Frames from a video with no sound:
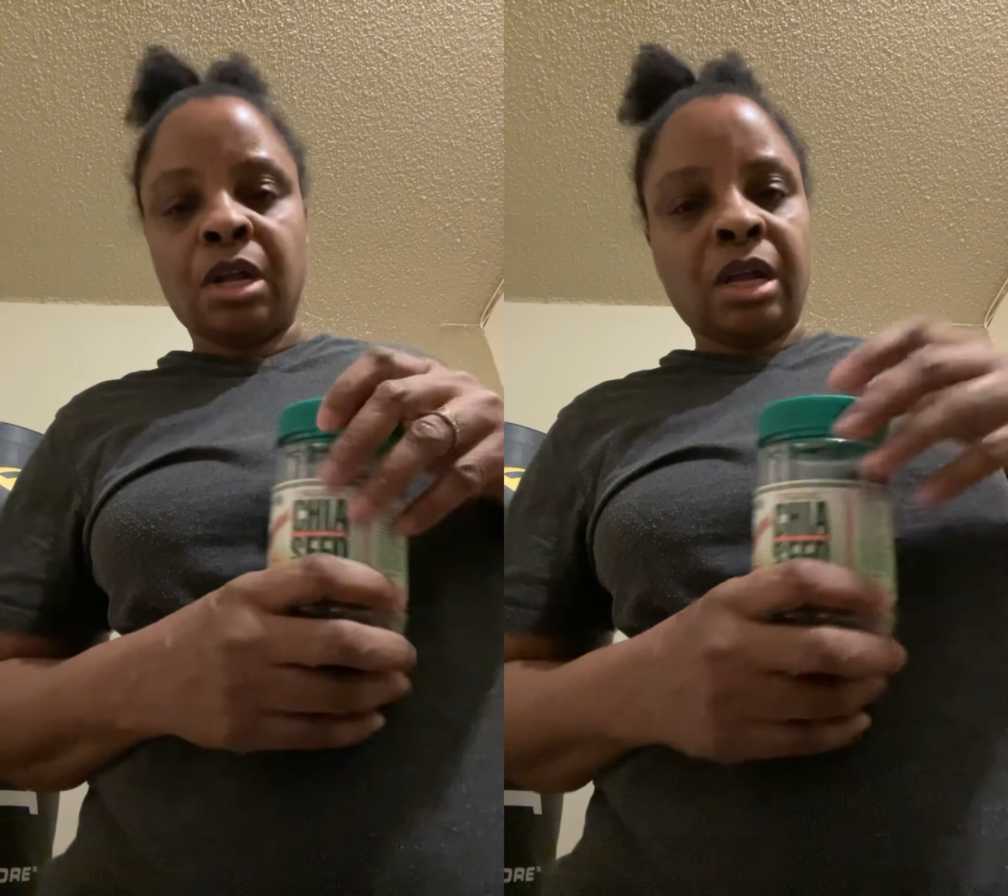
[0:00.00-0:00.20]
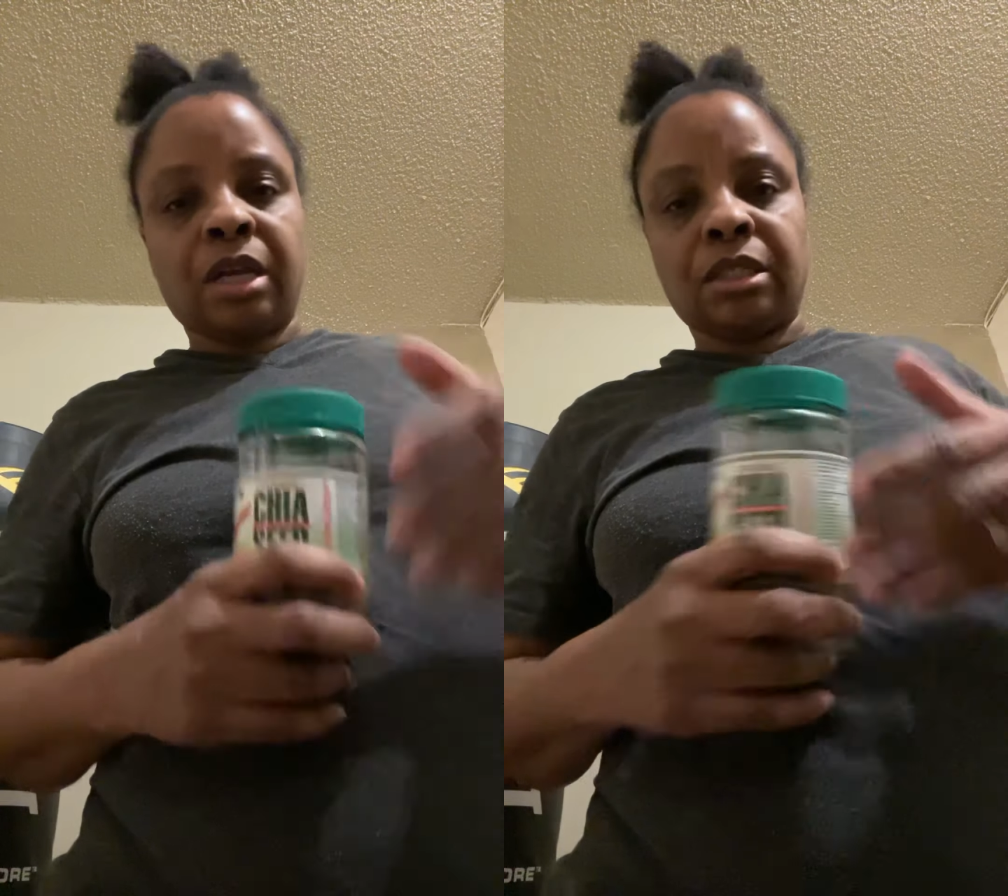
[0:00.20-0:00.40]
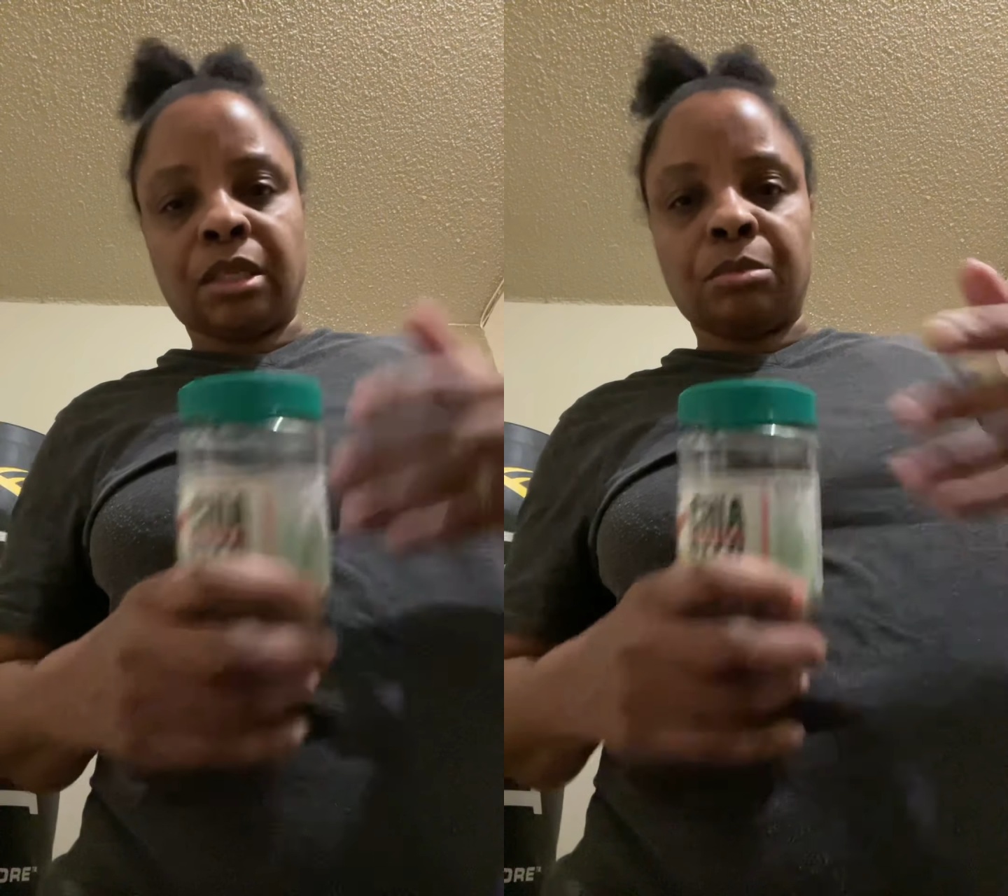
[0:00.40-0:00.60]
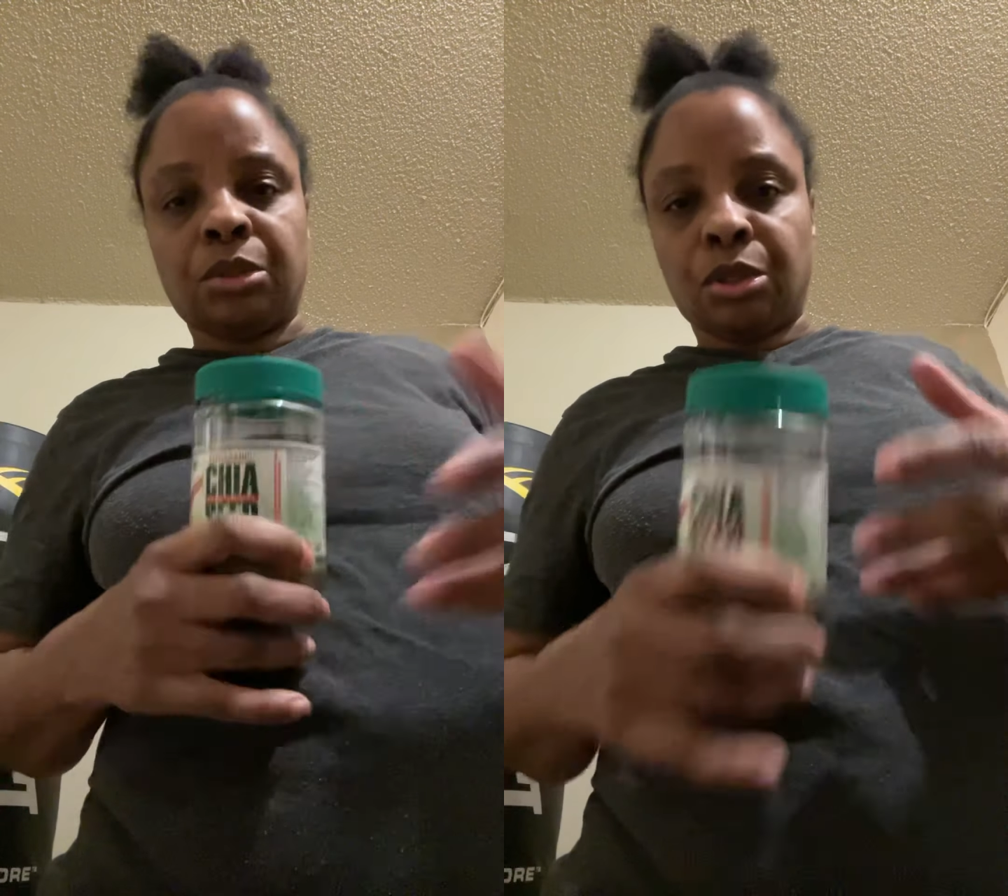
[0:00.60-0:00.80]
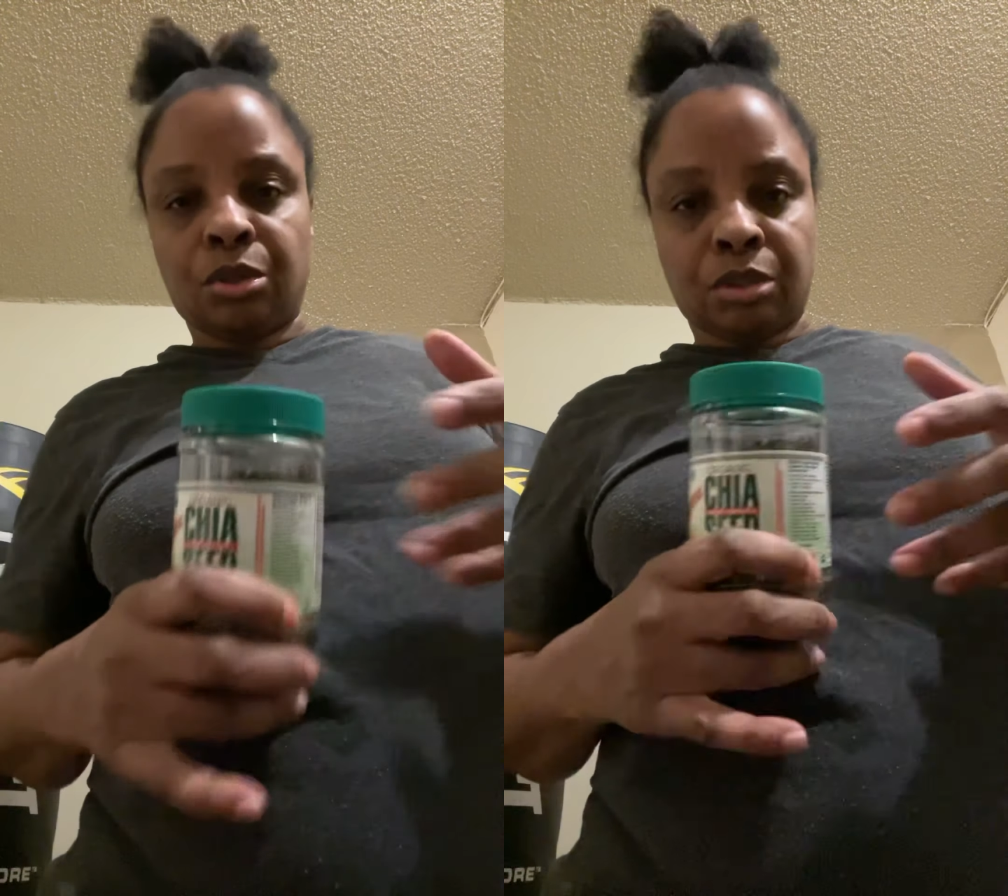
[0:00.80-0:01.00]
It's up to
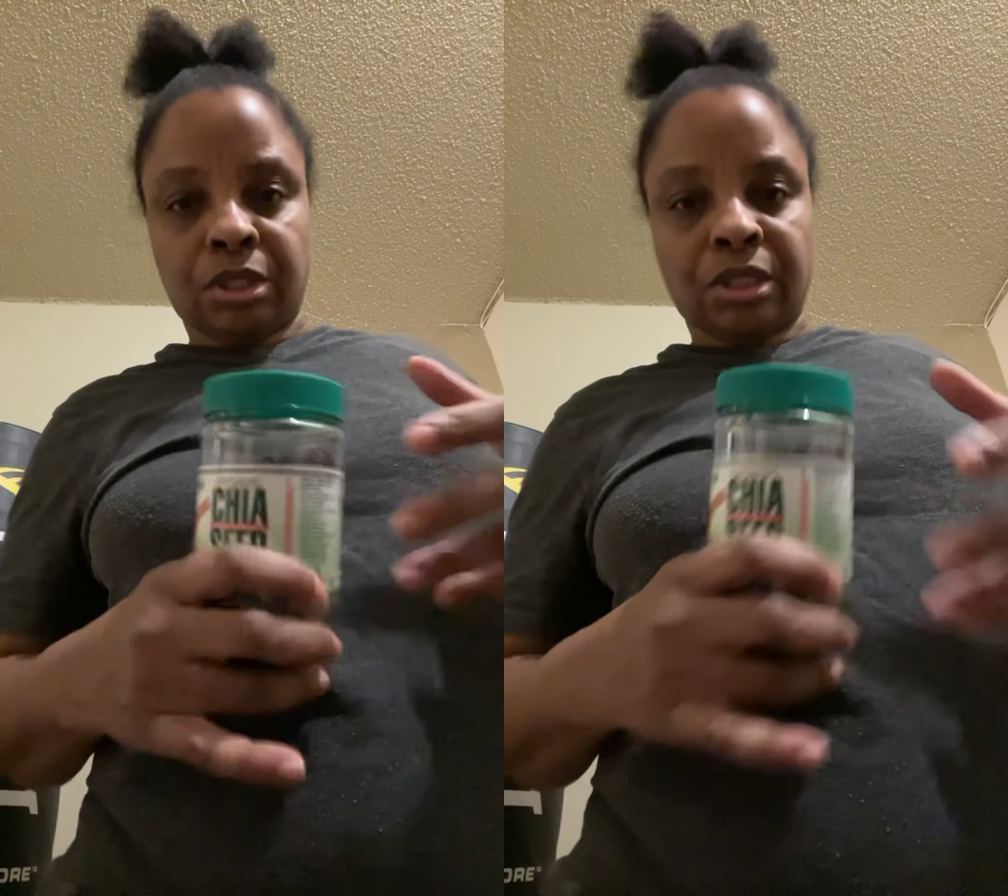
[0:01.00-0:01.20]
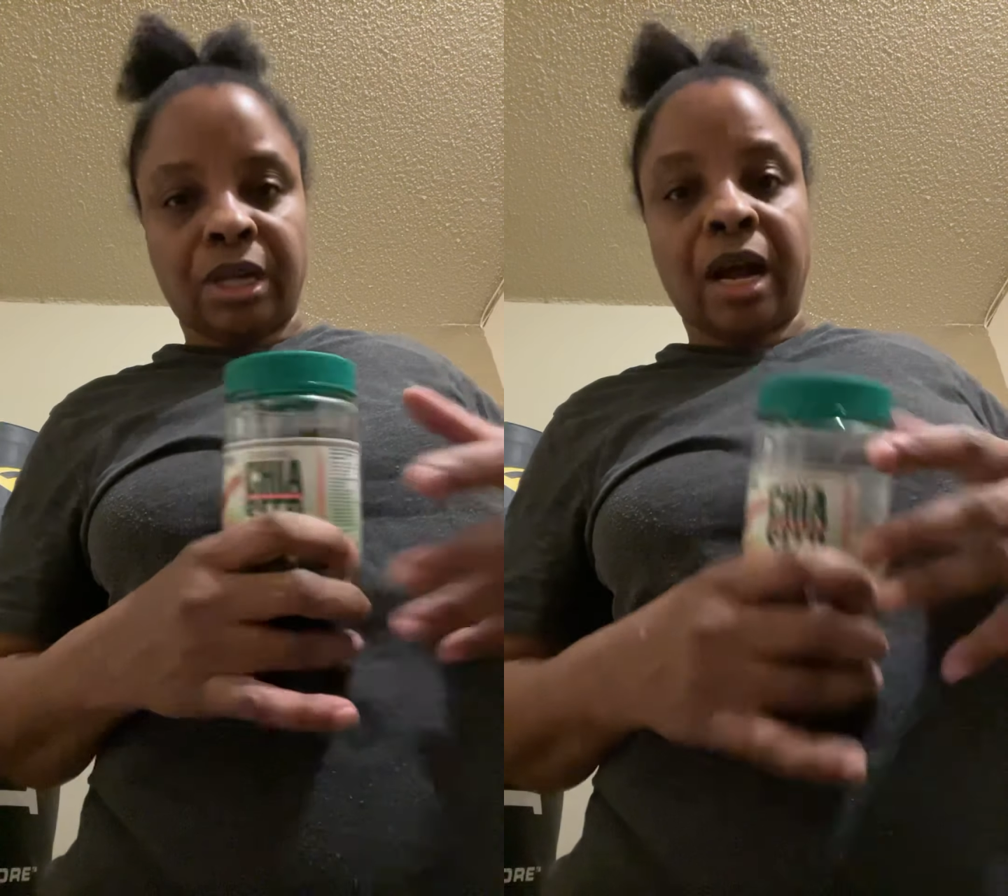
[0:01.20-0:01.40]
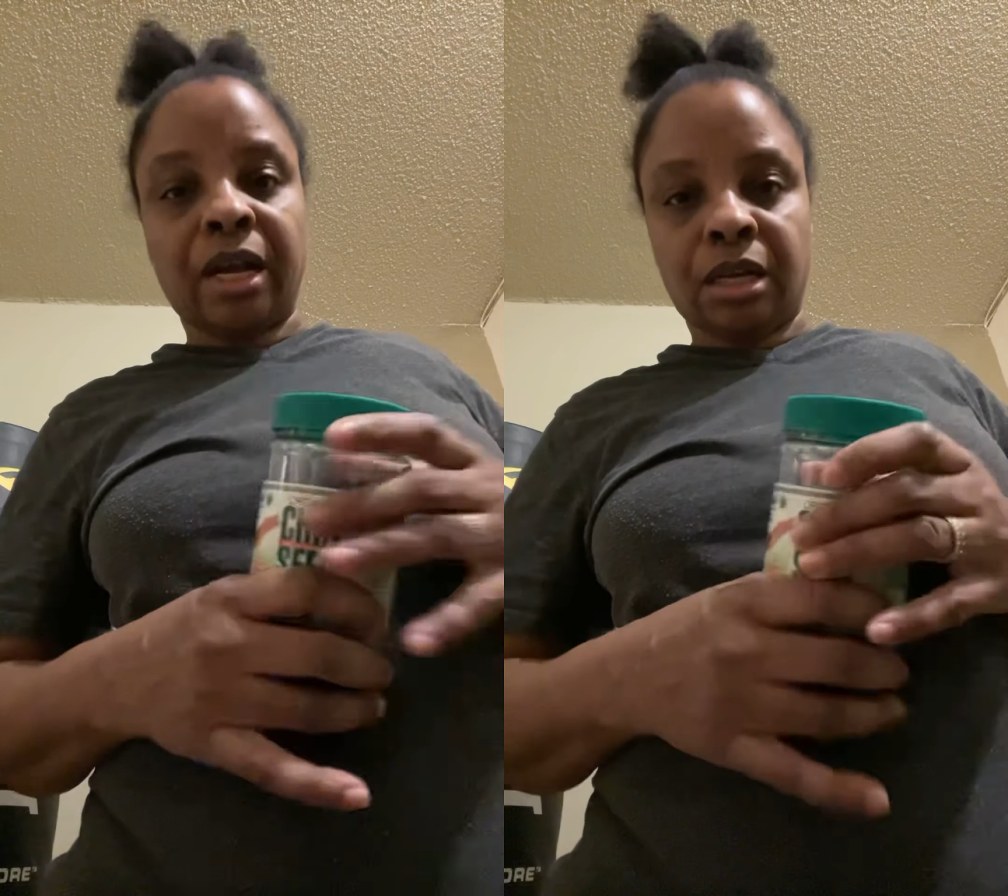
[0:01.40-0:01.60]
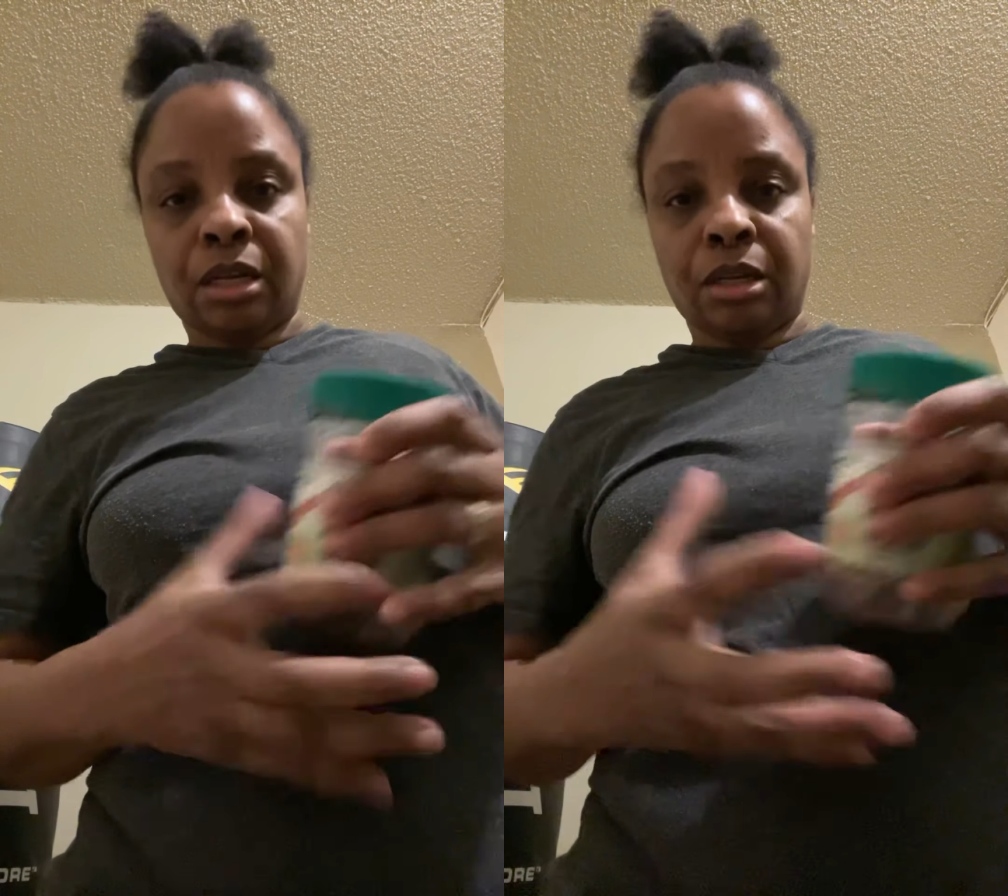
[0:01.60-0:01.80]
your desire,